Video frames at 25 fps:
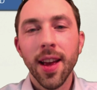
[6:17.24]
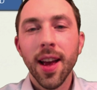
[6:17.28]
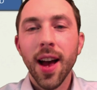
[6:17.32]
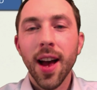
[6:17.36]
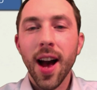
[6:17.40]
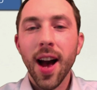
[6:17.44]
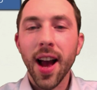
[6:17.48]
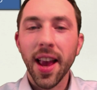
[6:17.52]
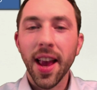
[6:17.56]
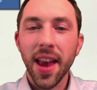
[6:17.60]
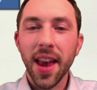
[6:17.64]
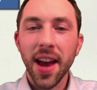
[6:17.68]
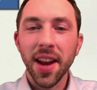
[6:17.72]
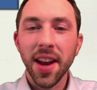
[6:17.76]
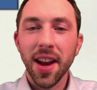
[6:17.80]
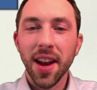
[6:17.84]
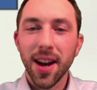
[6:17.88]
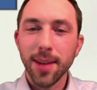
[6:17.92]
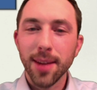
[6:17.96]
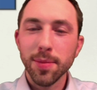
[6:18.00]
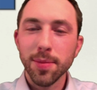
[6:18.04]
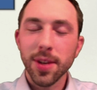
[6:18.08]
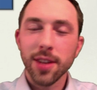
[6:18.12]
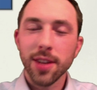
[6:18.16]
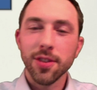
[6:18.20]
Again,
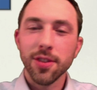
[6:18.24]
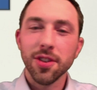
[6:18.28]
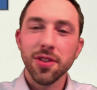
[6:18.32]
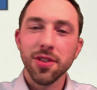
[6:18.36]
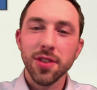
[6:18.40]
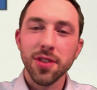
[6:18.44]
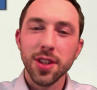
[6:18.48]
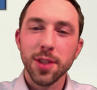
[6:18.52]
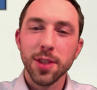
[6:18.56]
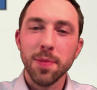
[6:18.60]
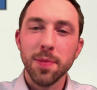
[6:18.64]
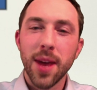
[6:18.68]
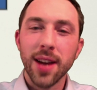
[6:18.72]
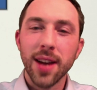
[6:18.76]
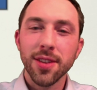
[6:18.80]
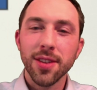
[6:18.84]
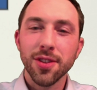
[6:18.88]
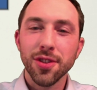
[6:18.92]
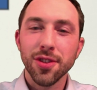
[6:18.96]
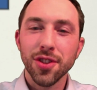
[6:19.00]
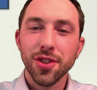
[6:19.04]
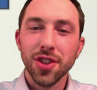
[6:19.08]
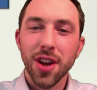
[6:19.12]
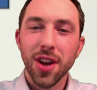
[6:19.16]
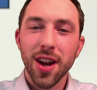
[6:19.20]
I'm Dr. Chris
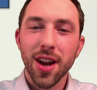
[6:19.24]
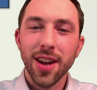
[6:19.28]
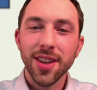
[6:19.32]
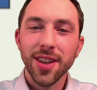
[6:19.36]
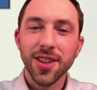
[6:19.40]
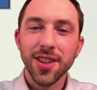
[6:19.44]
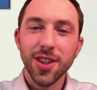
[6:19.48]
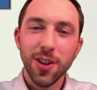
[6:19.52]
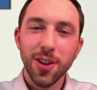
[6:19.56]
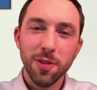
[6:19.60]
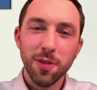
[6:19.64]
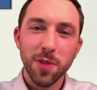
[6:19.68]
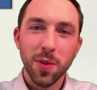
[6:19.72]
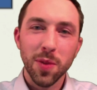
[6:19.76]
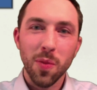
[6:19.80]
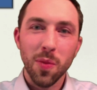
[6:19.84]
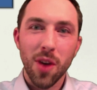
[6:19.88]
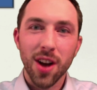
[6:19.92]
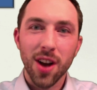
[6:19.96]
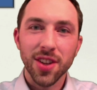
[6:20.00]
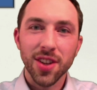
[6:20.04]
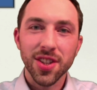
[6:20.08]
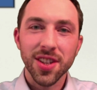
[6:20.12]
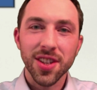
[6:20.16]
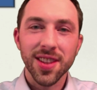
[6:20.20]
Masterjohn. You've been
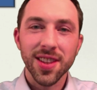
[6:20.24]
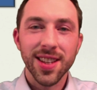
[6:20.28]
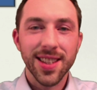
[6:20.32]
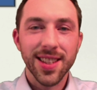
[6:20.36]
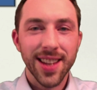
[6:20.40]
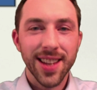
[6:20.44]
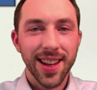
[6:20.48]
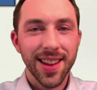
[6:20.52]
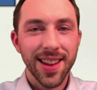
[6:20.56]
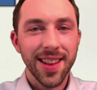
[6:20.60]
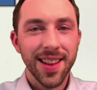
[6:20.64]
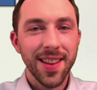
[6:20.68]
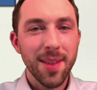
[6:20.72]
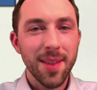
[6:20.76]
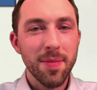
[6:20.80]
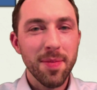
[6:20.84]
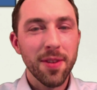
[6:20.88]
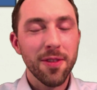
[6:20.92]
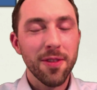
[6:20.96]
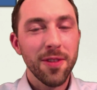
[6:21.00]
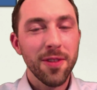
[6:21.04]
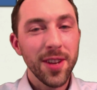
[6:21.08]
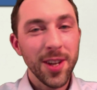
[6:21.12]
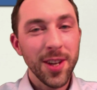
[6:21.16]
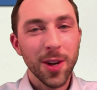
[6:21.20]
watching the Daily
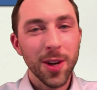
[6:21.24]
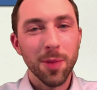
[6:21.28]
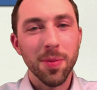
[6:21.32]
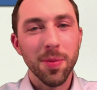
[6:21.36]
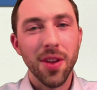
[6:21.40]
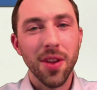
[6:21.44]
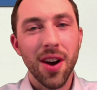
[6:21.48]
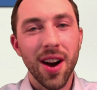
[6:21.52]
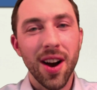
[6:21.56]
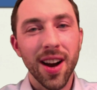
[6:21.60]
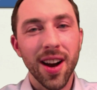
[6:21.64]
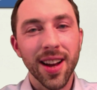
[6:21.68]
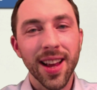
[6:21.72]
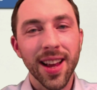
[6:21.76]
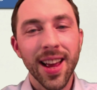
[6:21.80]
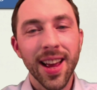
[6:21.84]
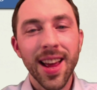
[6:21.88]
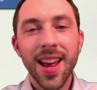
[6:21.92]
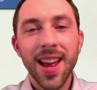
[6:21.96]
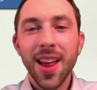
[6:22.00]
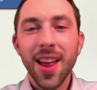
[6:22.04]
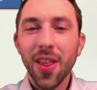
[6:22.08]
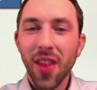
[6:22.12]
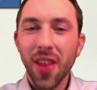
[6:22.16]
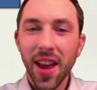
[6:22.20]
Lipid video blog.
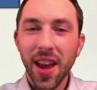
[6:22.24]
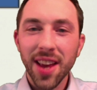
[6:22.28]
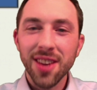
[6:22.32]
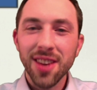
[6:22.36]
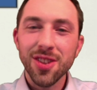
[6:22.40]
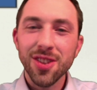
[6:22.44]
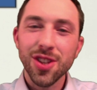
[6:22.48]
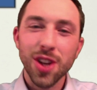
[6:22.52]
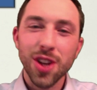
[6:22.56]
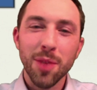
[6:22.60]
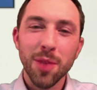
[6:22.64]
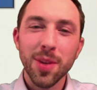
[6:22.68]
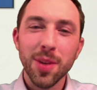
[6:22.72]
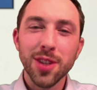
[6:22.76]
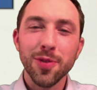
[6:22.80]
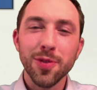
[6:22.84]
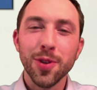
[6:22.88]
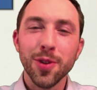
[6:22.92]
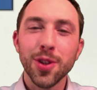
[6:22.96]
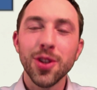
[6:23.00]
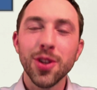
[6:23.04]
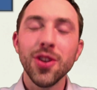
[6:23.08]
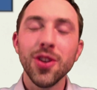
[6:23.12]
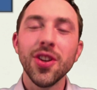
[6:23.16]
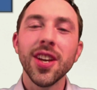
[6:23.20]
Thank you so much for
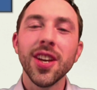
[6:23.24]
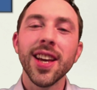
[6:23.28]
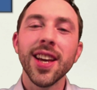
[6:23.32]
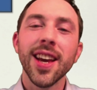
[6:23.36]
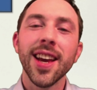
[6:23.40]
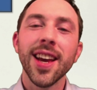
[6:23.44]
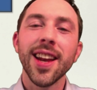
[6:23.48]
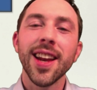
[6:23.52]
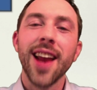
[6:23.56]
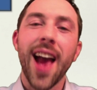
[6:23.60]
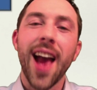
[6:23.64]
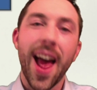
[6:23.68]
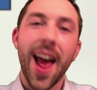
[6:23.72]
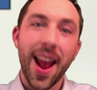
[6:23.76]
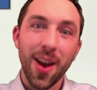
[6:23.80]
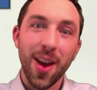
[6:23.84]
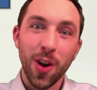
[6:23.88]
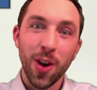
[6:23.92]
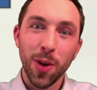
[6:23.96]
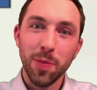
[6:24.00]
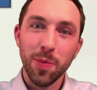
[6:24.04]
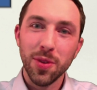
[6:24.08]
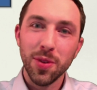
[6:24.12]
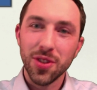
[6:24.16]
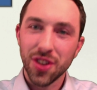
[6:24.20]
tuning in, and I
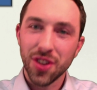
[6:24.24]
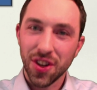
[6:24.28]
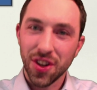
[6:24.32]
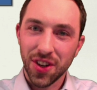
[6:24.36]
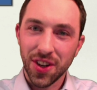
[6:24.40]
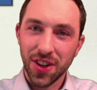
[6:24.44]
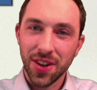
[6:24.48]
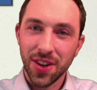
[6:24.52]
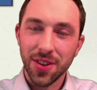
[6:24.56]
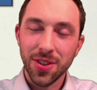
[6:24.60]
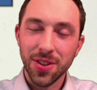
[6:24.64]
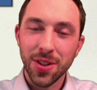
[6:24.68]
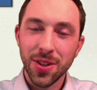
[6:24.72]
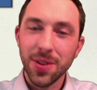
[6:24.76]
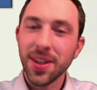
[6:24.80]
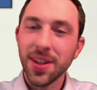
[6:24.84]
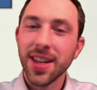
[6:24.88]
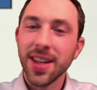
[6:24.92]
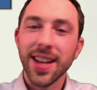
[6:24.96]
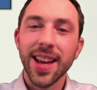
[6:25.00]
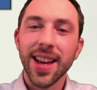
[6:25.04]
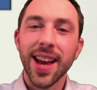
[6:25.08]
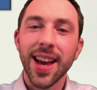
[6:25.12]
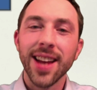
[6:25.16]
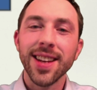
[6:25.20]
hope you tune in
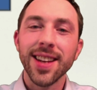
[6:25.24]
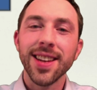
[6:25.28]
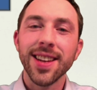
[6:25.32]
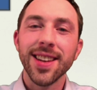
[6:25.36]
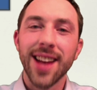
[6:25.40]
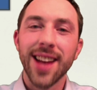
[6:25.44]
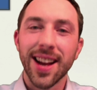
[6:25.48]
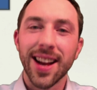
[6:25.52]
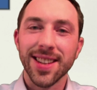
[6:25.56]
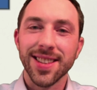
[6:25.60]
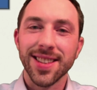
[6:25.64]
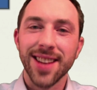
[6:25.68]
again next